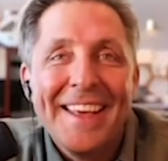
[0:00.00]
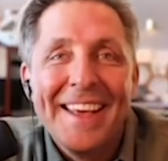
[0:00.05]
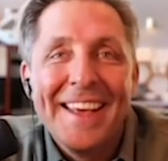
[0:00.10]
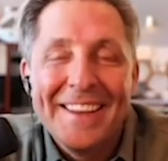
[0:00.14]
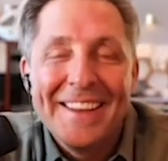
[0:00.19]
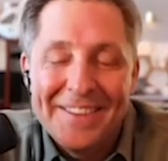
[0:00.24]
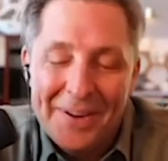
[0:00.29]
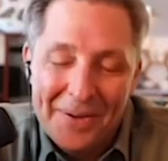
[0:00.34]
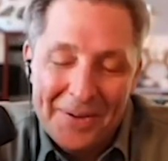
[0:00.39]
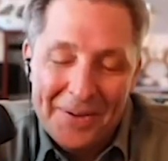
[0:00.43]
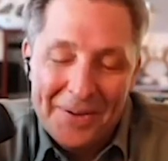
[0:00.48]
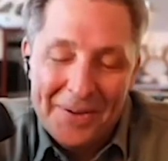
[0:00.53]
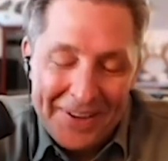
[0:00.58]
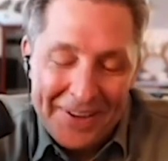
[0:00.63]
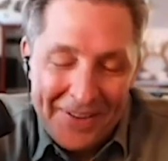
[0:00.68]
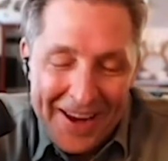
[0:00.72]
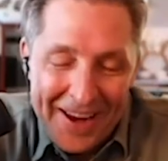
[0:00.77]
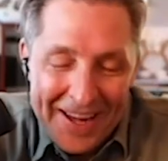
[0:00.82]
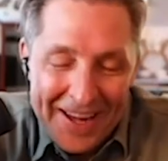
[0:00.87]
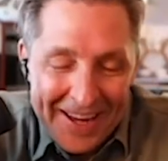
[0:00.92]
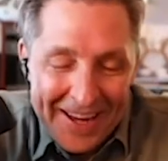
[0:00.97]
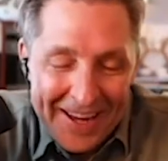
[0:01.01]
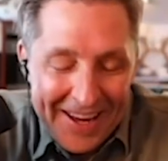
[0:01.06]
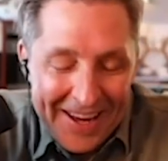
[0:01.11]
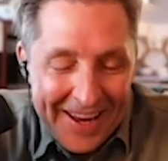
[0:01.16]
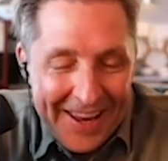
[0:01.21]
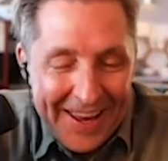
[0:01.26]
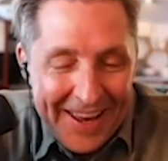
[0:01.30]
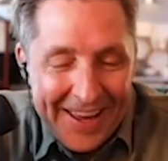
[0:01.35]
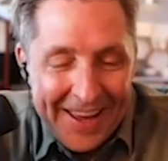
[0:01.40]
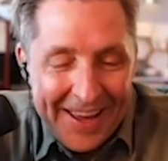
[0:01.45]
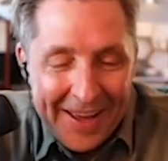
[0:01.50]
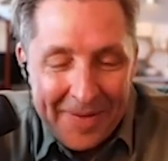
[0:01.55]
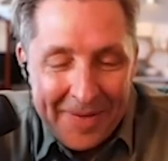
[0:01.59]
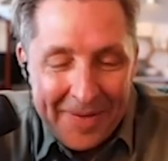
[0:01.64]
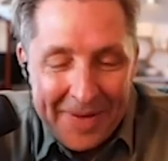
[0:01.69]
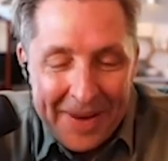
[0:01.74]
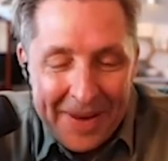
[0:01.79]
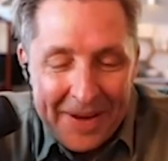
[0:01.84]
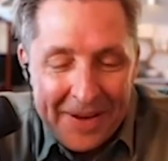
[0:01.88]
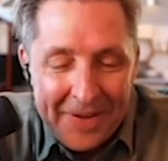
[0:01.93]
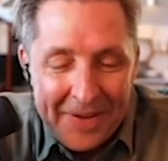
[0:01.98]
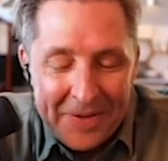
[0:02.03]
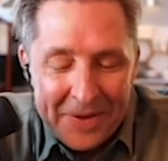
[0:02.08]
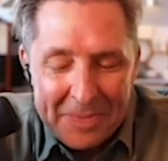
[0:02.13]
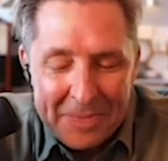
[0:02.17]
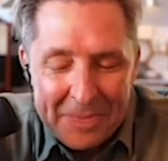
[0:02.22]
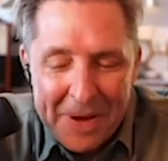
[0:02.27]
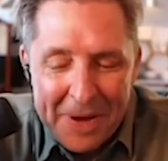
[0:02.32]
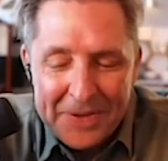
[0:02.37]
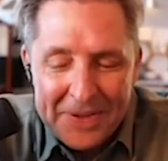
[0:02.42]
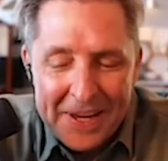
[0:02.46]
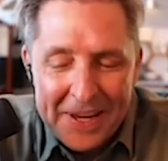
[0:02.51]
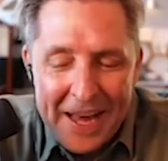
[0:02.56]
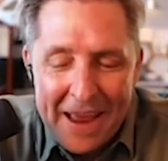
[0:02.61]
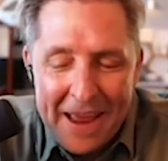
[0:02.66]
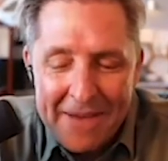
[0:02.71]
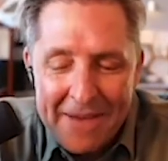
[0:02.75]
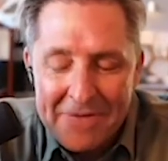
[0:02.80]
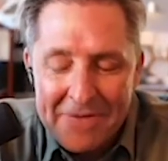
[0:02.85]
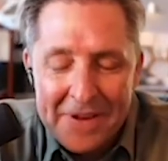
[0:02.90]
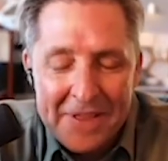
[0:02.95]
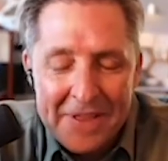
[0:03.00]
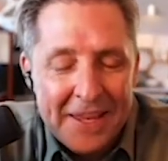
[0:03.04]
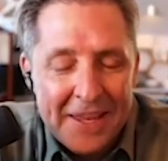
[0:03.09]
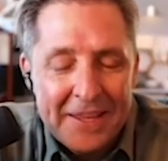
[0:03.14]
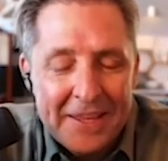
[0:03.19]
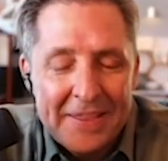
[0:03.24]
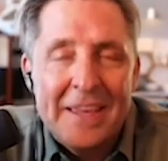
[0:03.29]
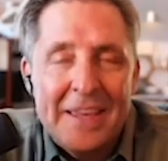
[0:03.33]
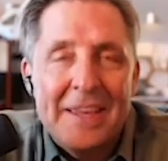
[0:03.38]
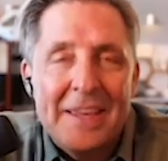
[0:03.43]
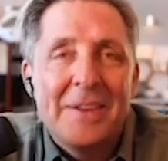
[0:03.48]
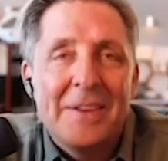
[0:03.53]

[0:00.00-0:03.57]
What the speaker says: Totally, right? And if your spouse did everything that you